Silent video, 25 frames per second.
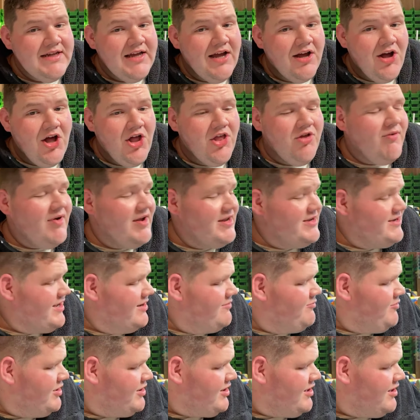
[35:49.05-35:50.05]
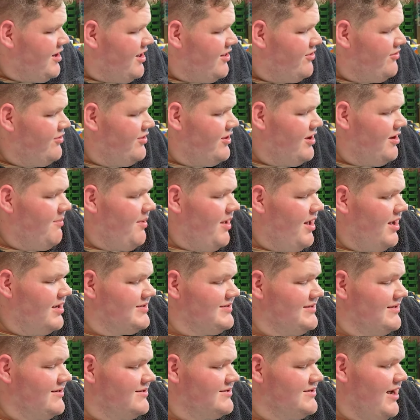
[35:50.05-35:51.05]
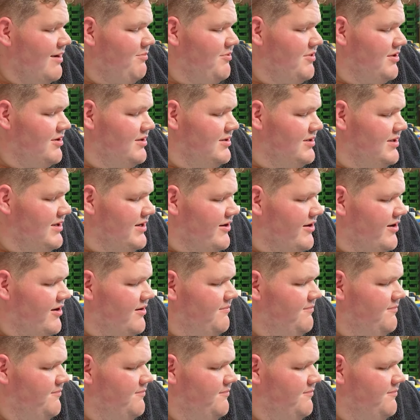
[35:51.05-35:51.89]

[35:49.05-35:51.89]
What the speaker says: all the way done with it other than epoxy on top of the glitter,